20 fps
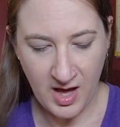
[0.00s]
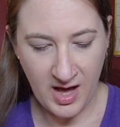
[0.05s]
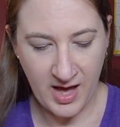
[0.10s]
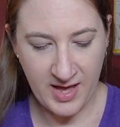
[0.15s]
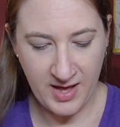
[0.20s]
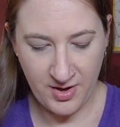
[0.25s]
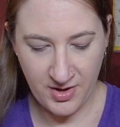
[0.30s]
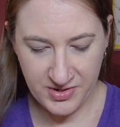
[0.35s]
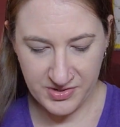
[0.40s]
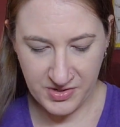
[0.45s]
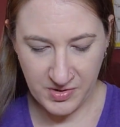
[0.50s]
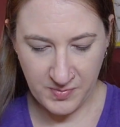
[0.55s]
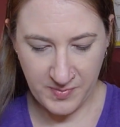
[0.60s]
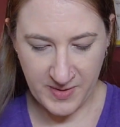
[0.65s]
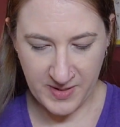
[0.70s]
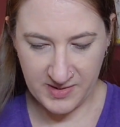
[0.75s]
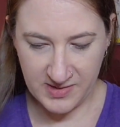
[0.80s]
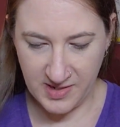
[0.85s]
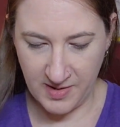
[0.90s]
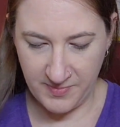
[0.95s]
I also
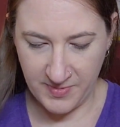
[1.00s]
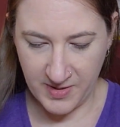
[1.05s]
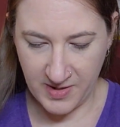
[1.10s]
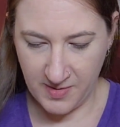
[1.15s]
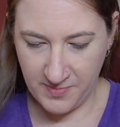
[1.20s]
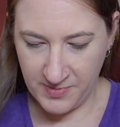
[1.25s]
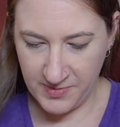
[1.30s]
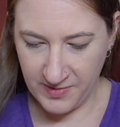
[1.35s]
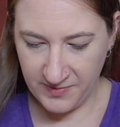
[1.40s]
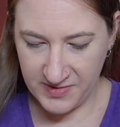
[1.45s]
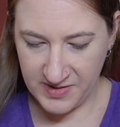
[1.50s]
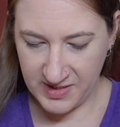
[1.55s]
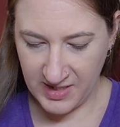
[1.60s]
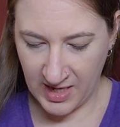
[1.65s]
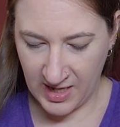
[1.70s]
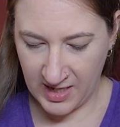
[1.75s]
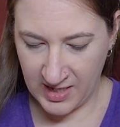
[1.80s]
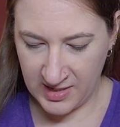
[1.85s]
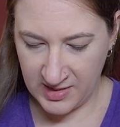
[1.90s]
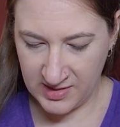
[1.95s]
picked up a couple of
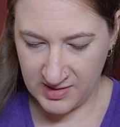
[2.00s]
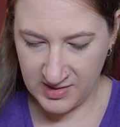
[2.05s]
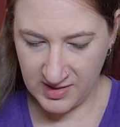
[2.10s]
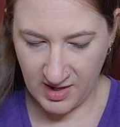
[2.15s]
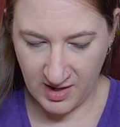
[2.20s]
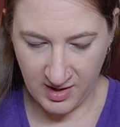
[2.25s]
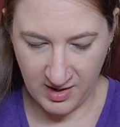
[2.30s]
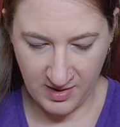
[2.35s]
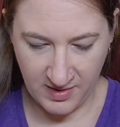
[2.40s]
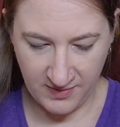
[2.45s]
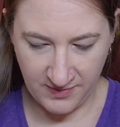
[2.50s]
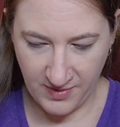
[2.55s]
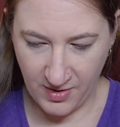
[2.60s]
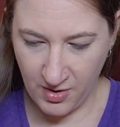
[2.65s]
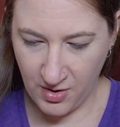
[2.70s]
skeins of,